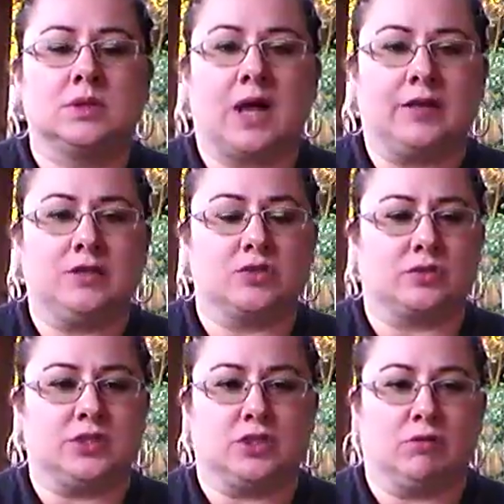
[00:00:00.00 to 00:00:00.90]
I
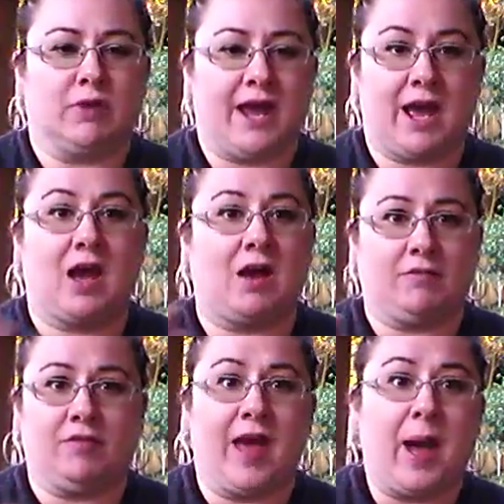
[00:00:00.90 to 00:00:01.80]
usually don't
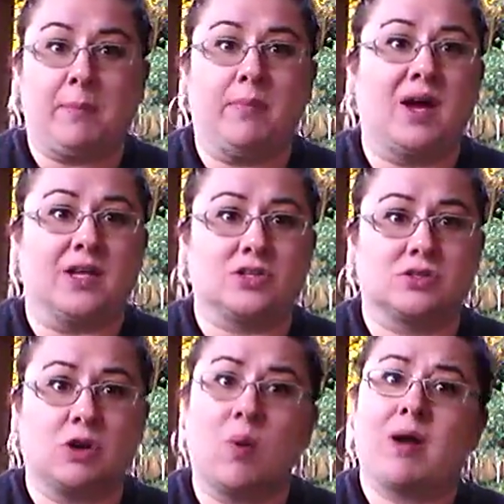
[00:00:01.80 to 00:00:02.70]
have that
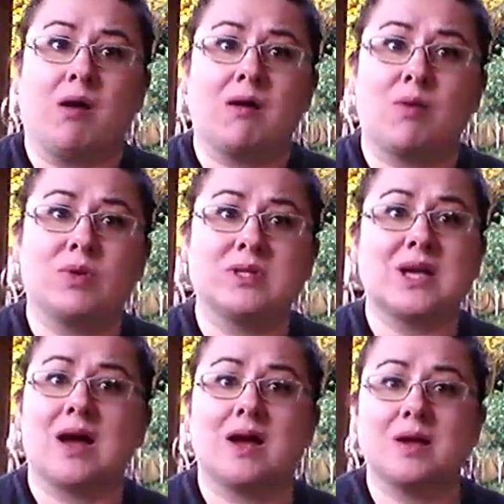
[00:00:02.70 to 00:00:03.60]
much going on at one
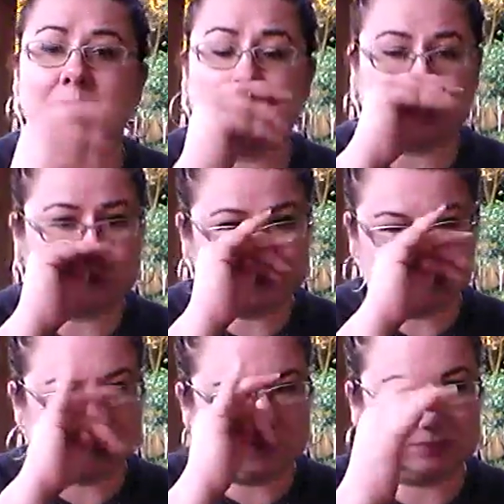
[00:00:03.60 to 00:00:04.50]
time,
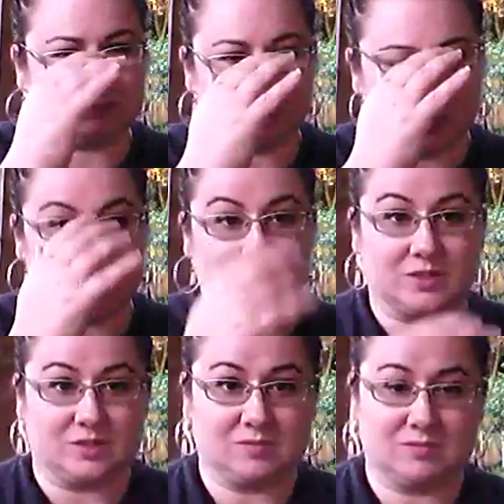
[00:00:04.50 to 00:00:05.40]
which
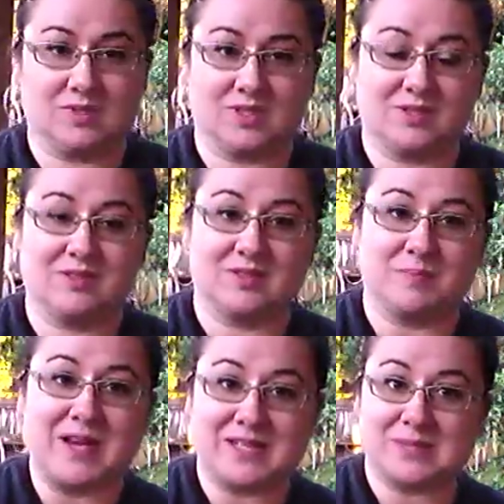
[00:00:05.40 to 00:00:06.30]
is
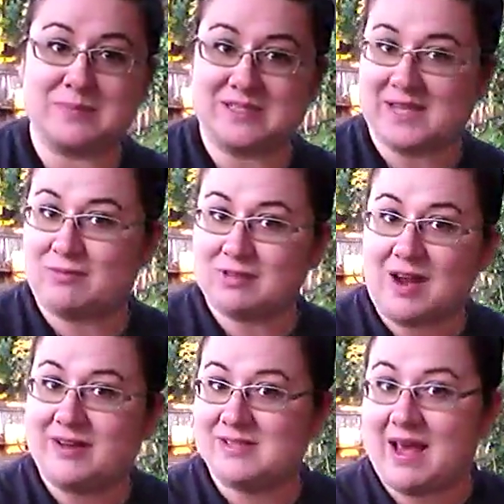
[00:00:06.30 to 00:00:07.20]
makes me sound
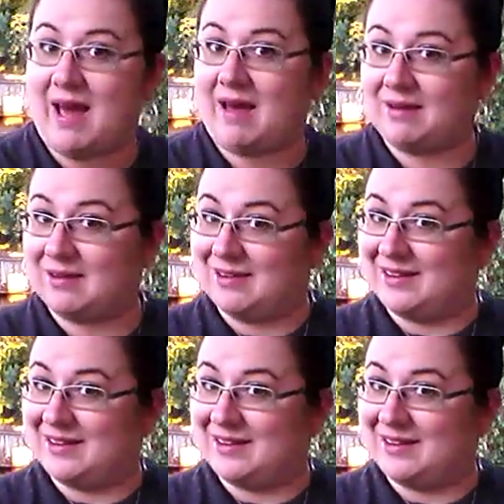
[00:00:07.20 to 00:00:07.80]
kind of sad,